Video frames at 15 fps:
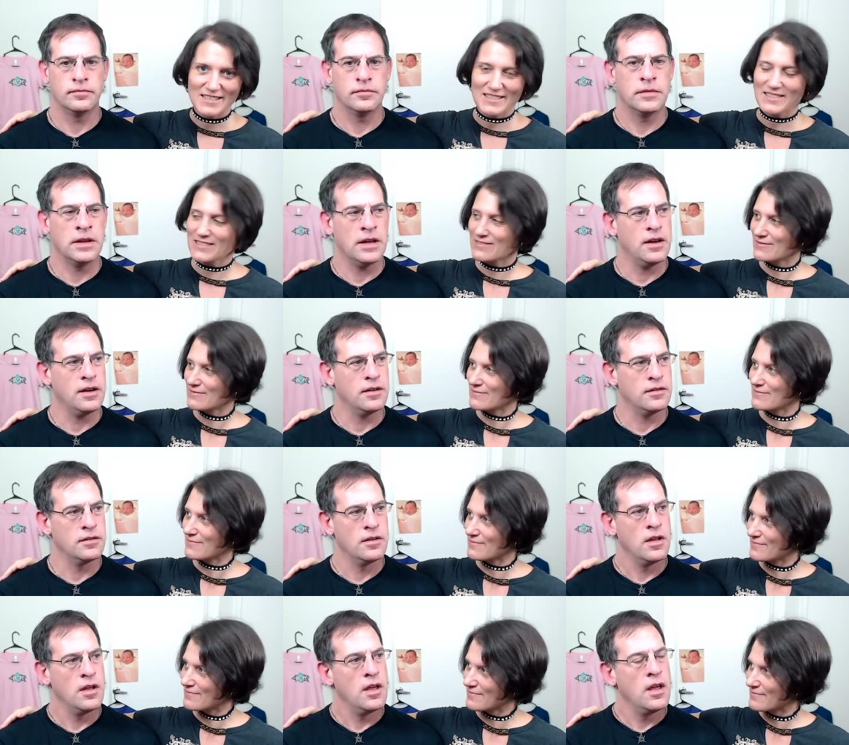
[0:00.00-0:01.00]
Speaker 1: Yeah.
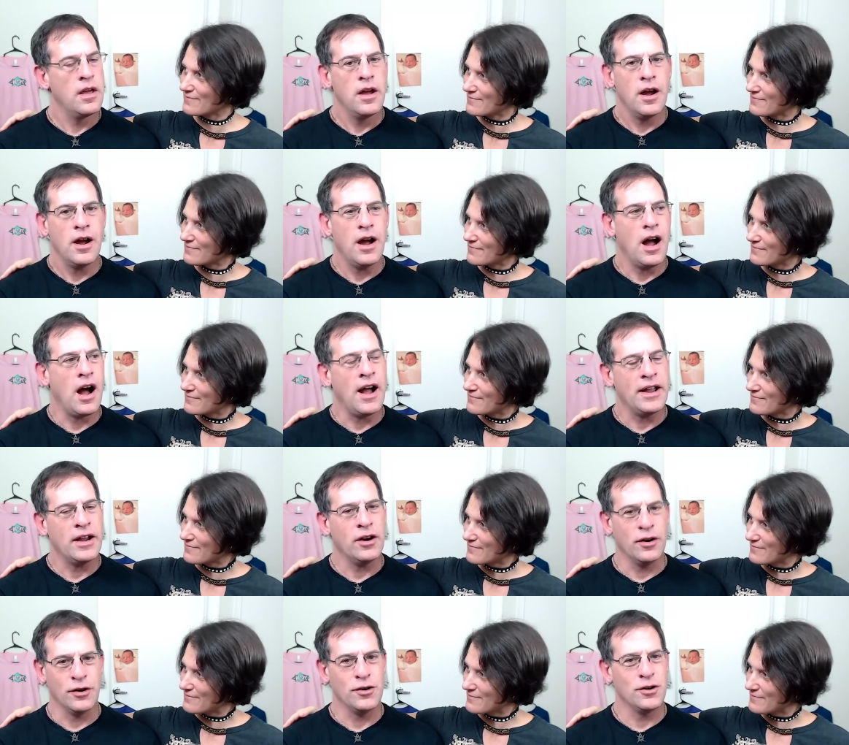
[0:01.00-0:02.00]
I
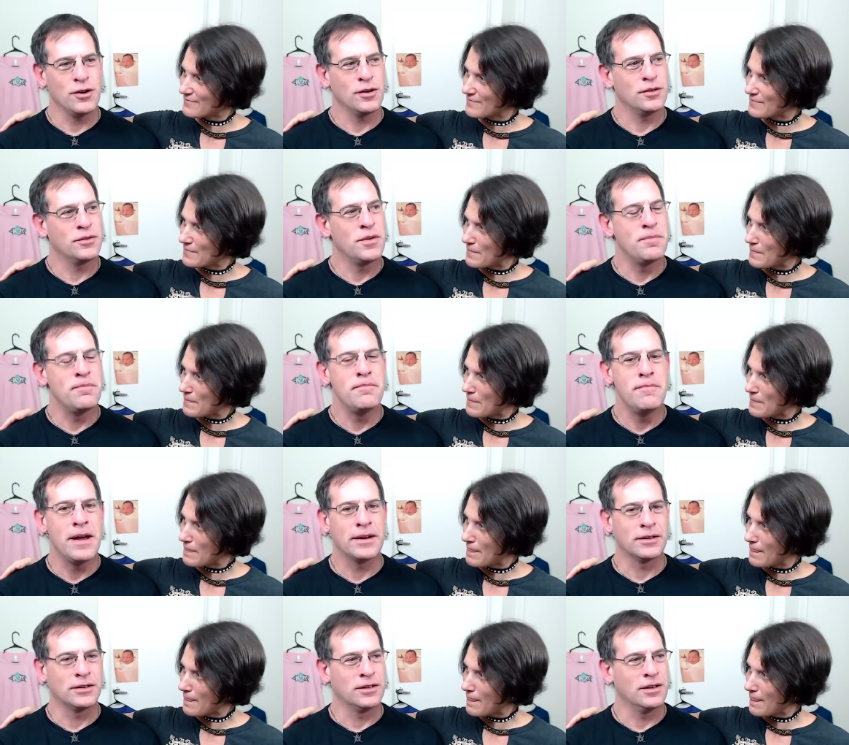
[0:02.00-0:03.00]
heard the
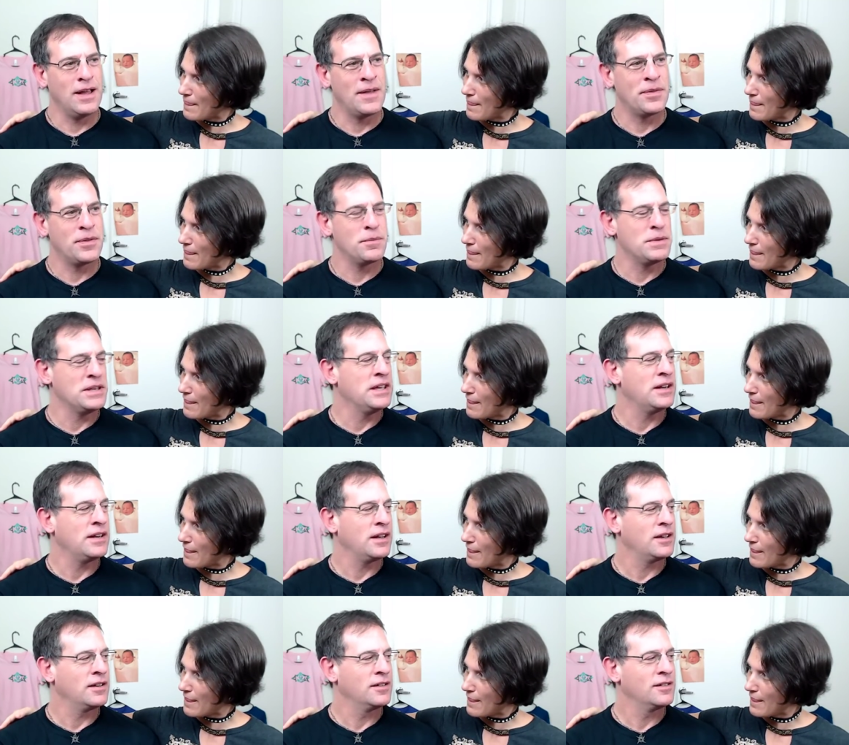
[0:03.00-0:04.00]
metal at the
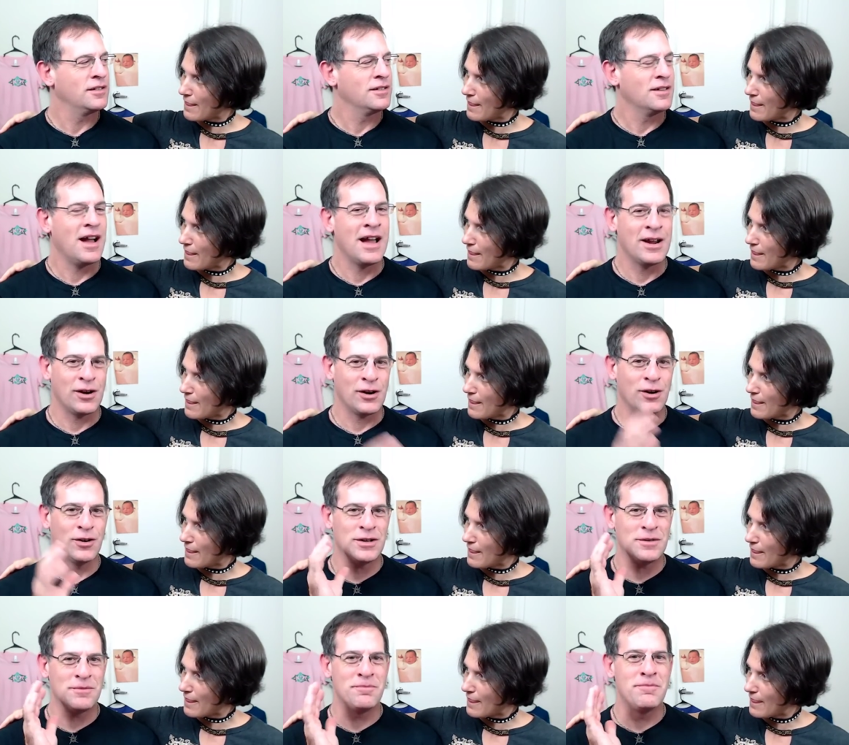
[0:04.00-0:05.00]
beginning, I heard
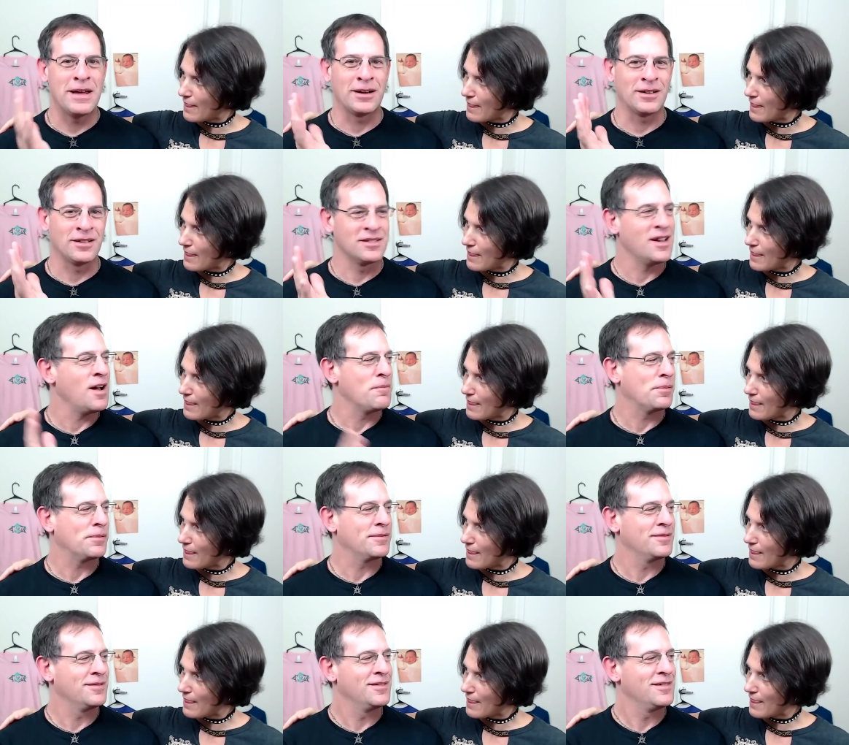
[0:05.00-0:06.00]
it metaled up.
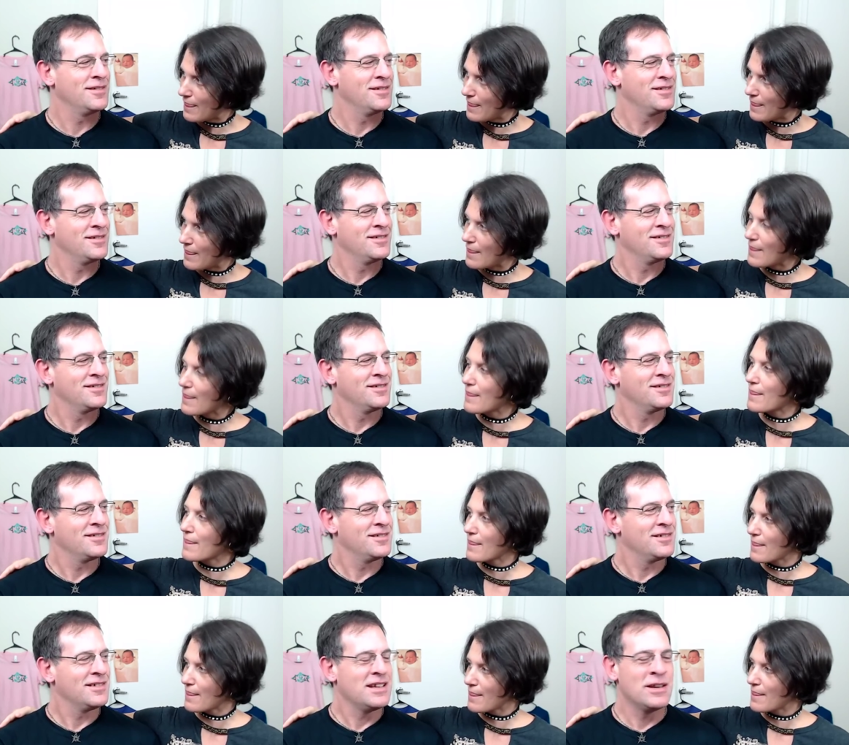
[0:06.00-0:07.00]
Mm.
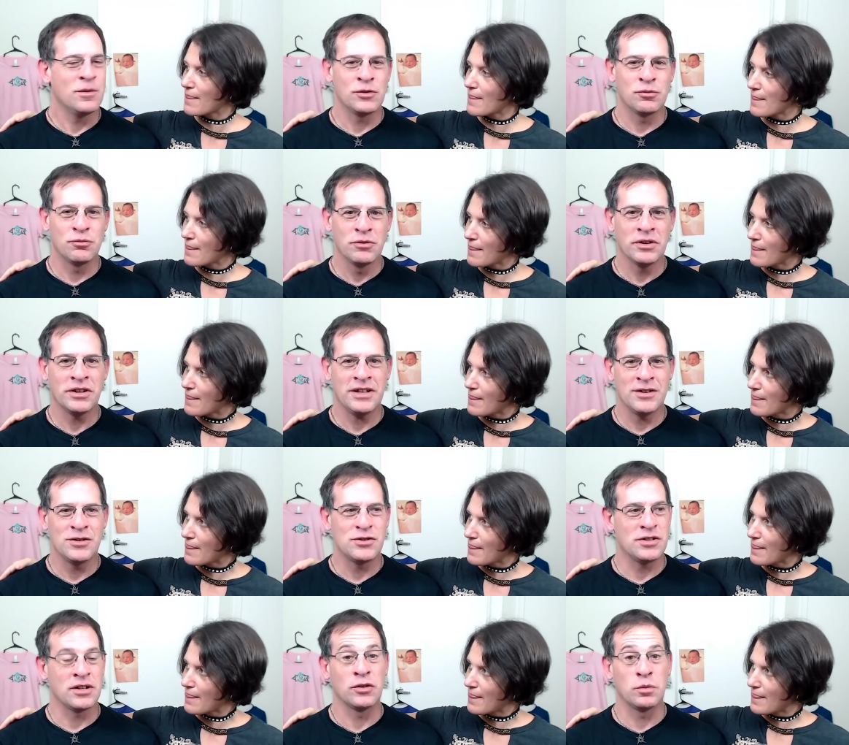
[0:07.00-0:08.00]
It was really
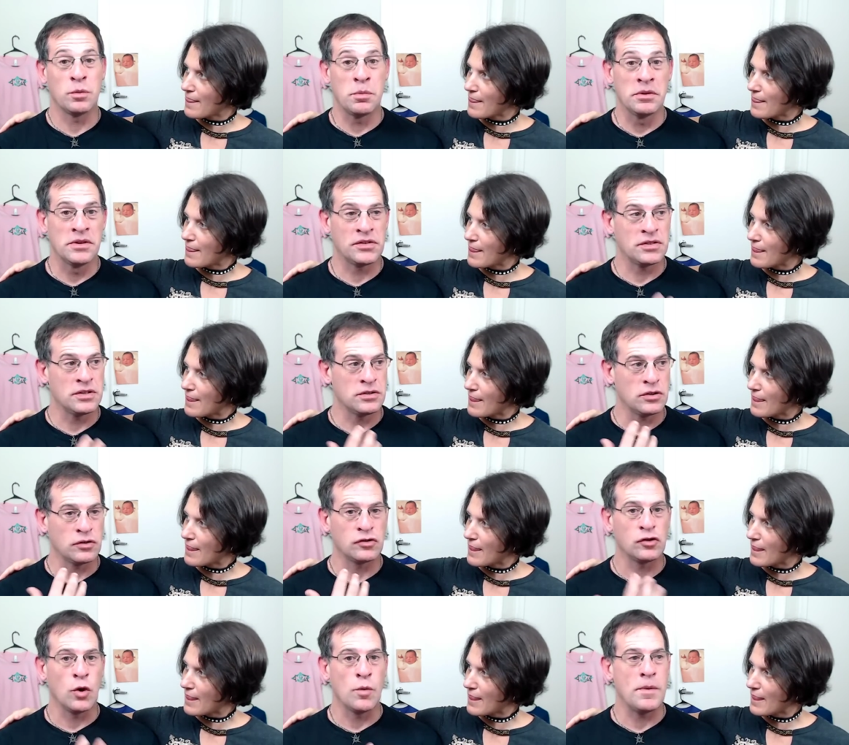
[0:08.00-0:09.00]
interesting because we've been listening to
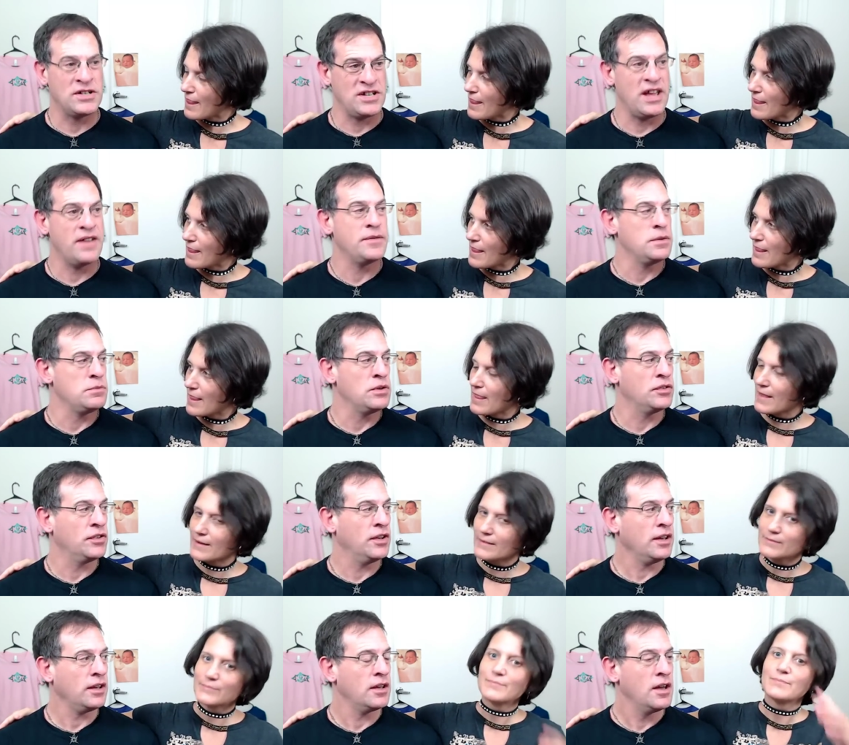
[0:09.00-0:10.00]
so much heavy
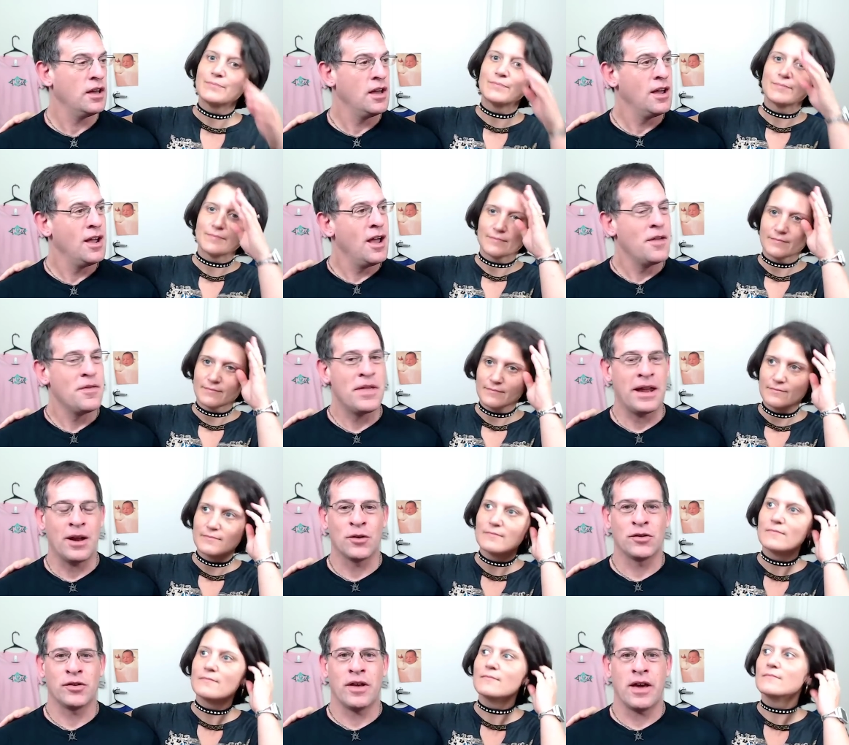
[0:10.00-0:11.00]
music that I
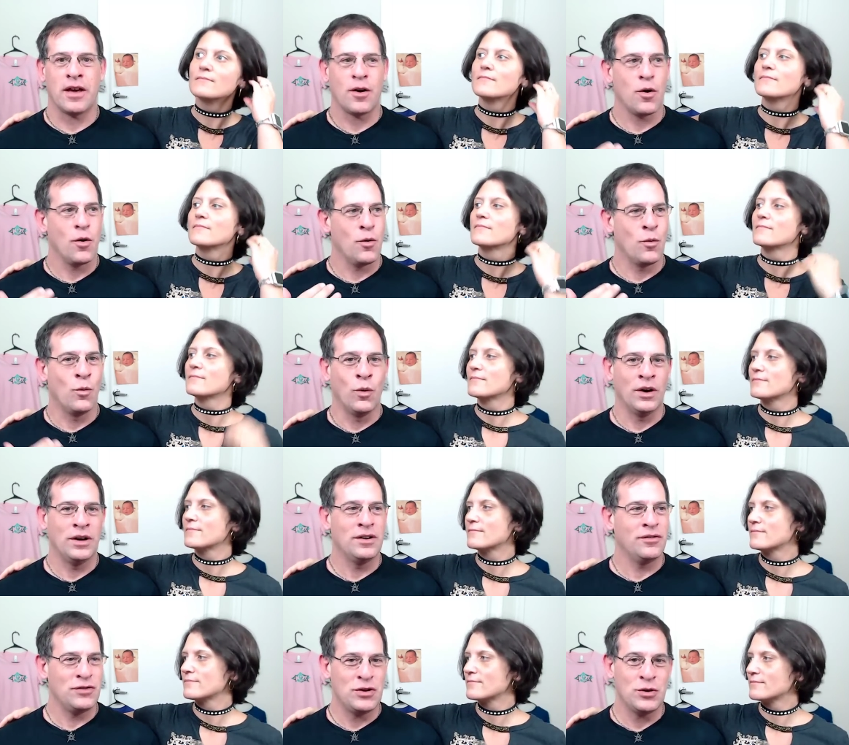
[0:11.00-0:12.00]
was like, what
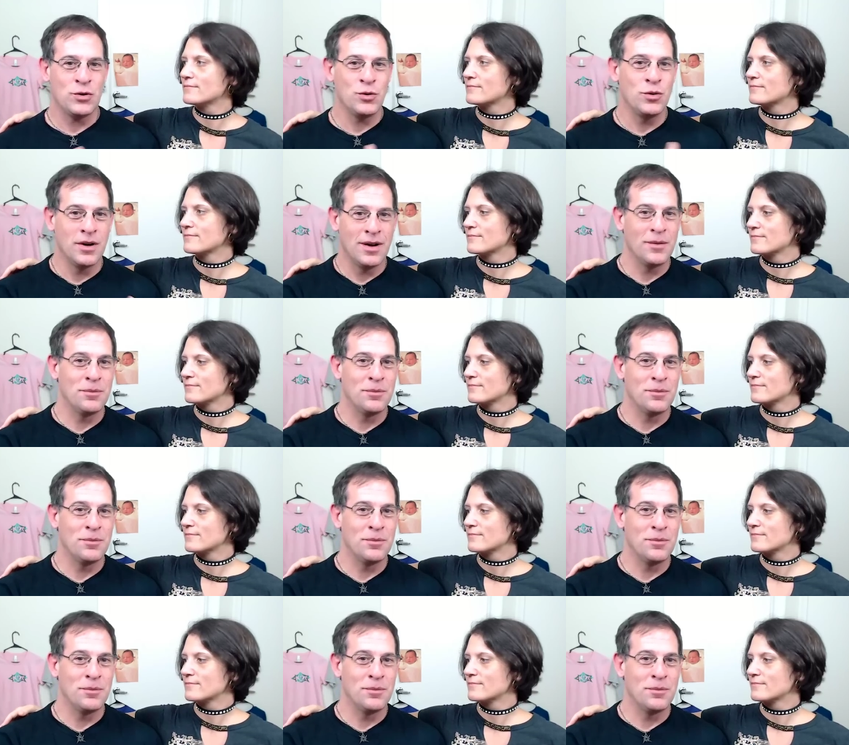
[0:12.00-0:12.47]
if you